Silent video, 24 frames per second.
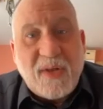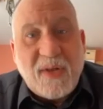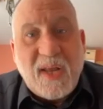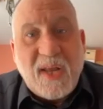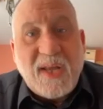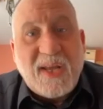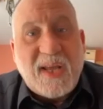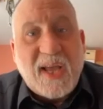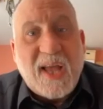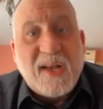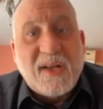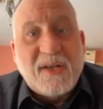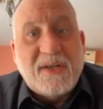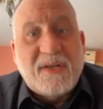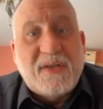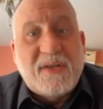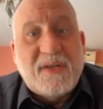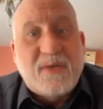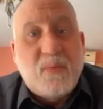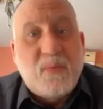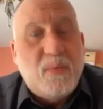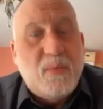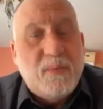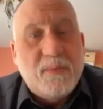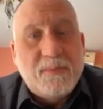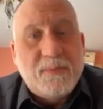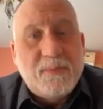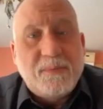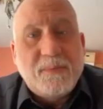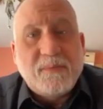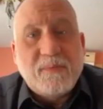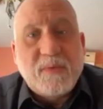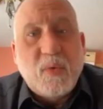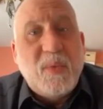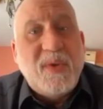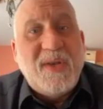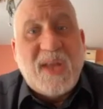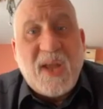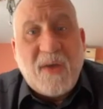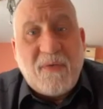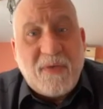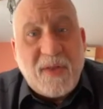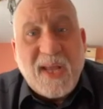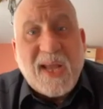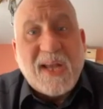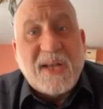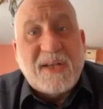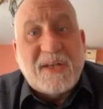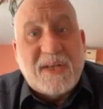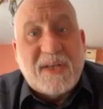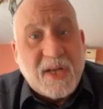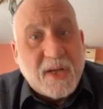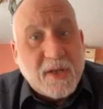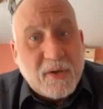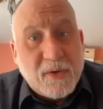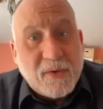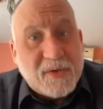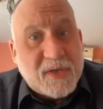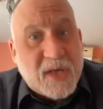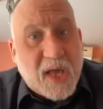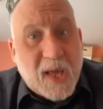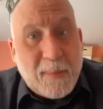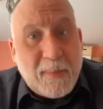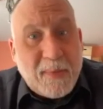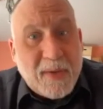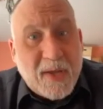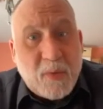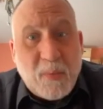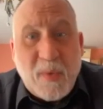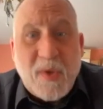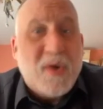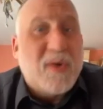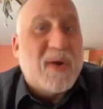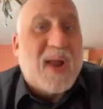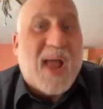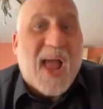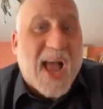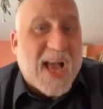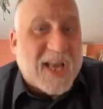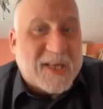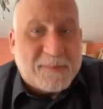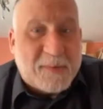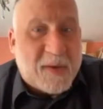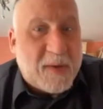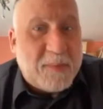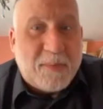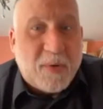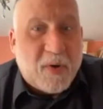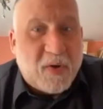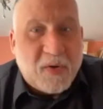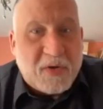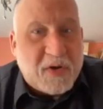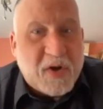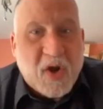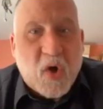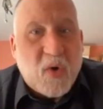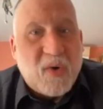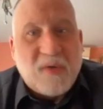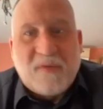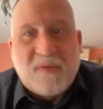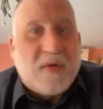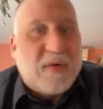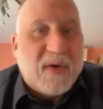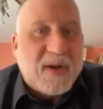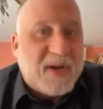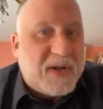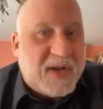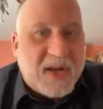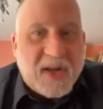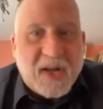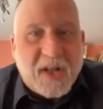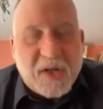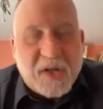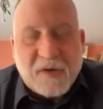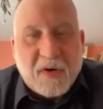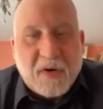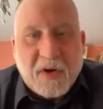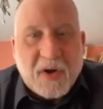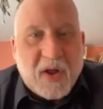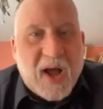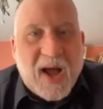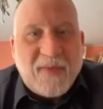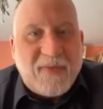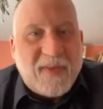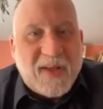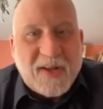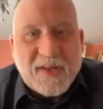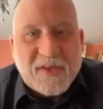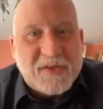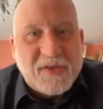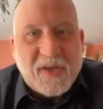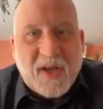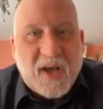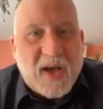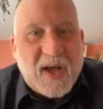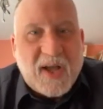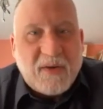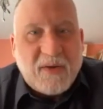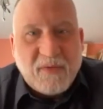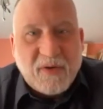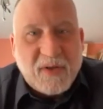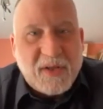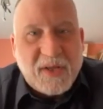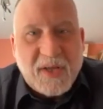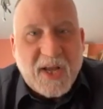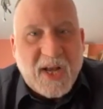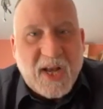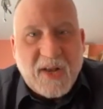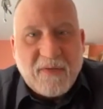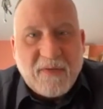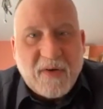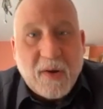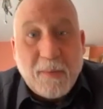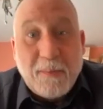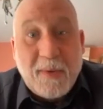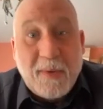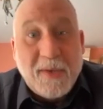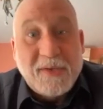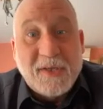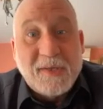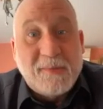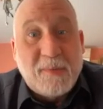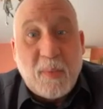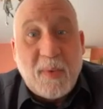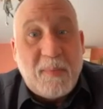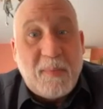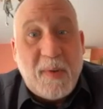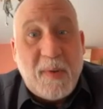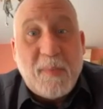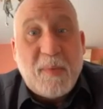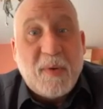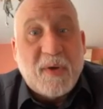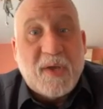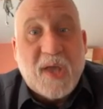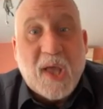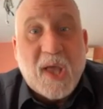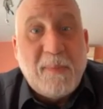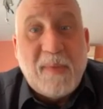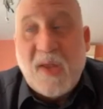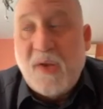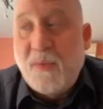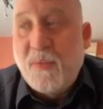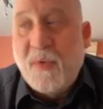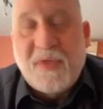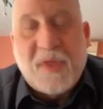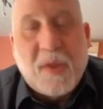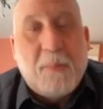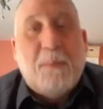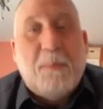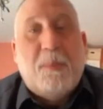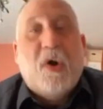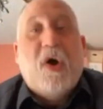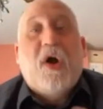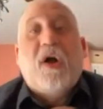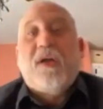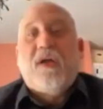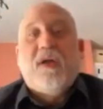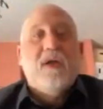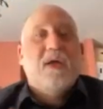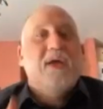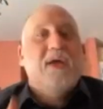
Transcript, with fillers: get before it." We definitely get dealers coming in. We don't ask people, you know, if they're a dealer or not. That's not really any of our business. But when people come in with a book